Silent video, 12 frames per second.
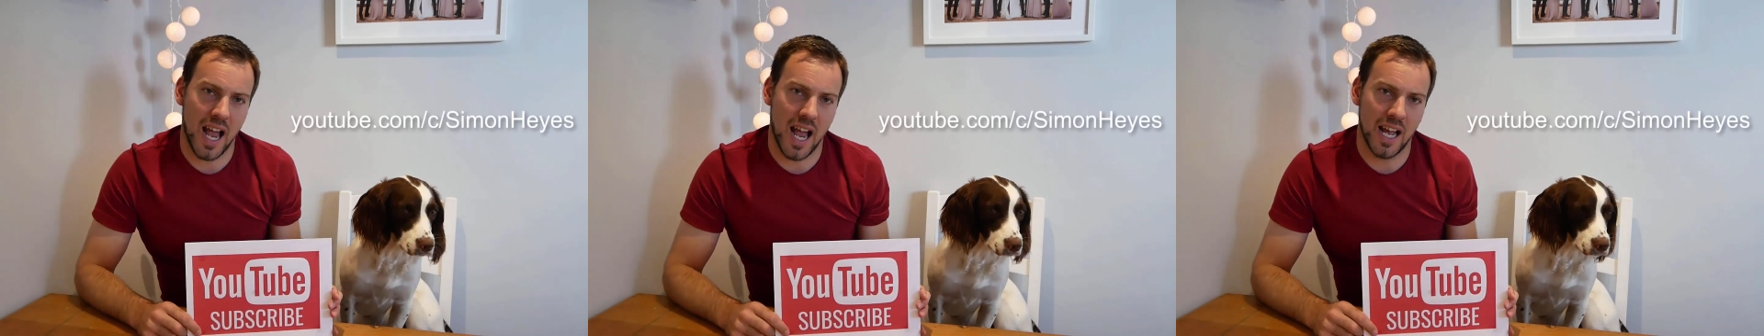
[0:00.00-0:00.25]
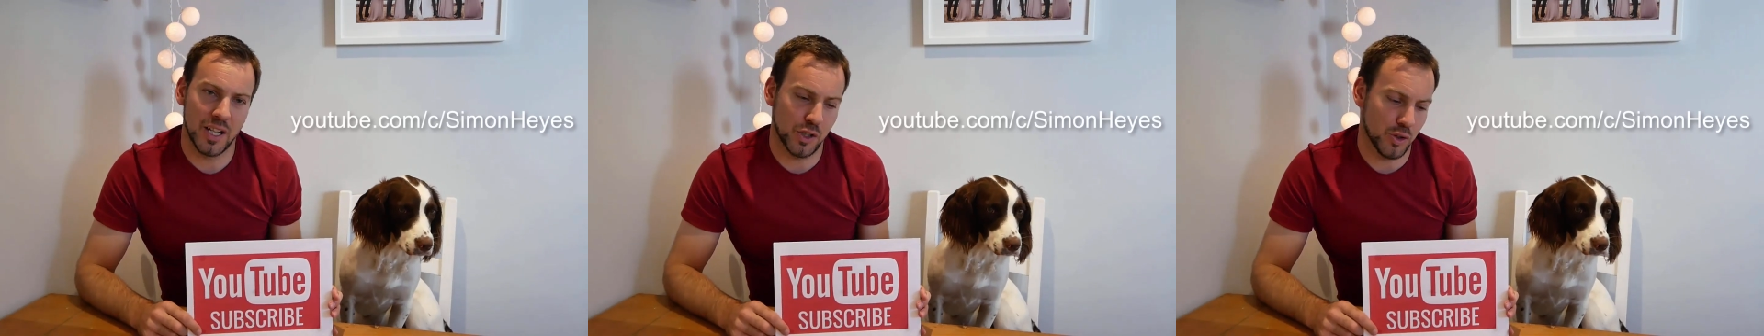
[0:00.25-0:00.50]

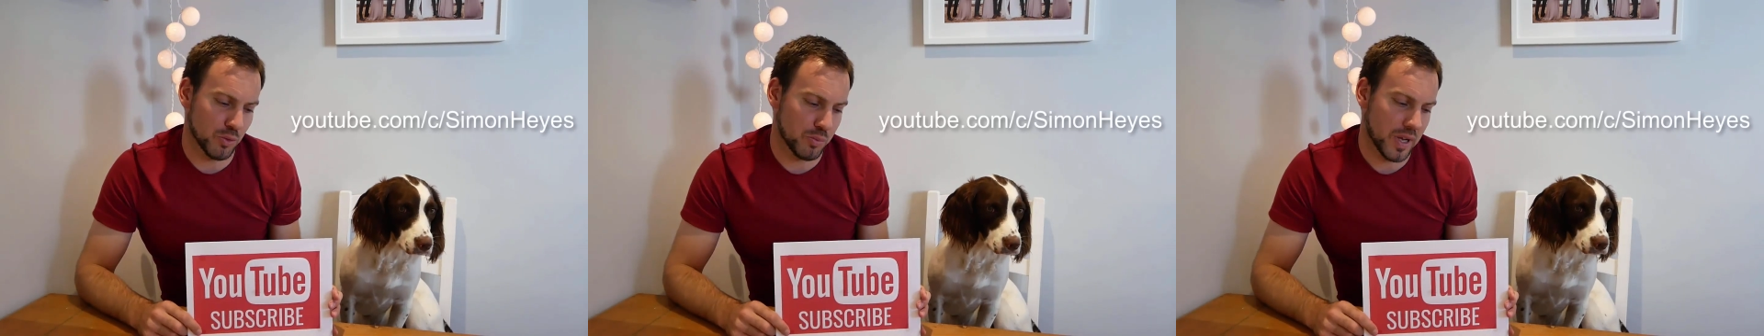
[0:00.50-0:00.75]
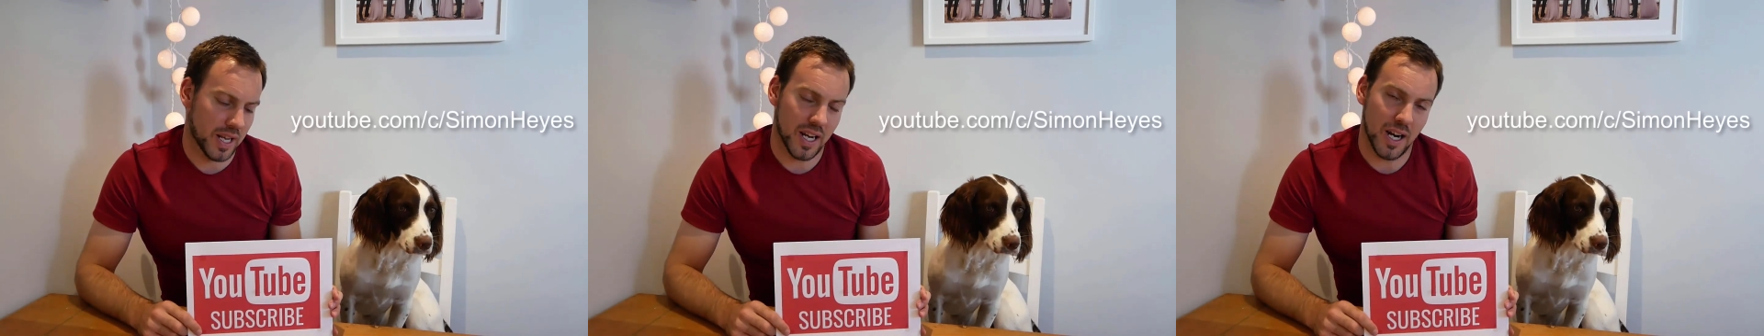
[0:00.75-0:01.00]
and you'll
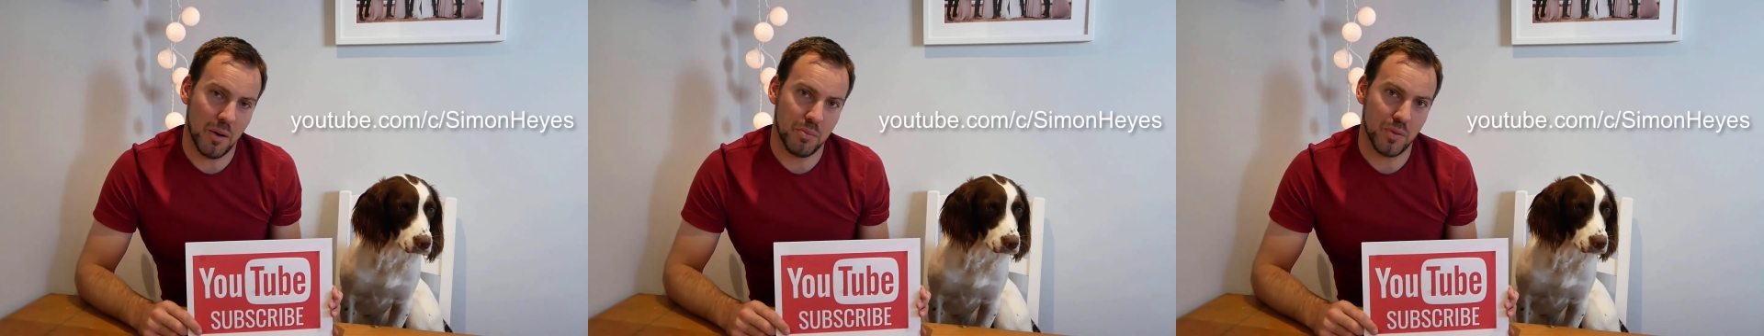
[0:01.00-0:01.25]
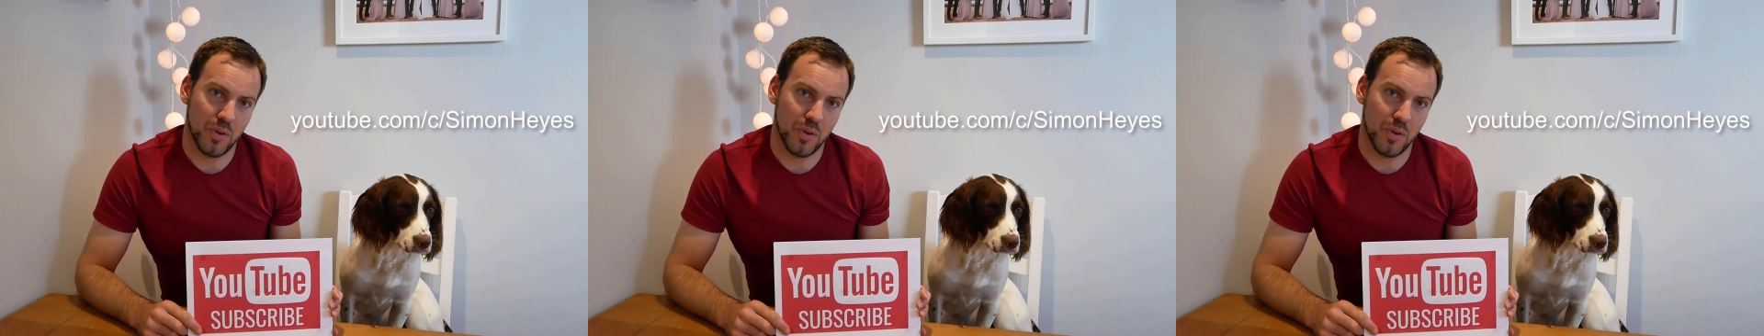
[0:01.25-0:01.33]
pick it up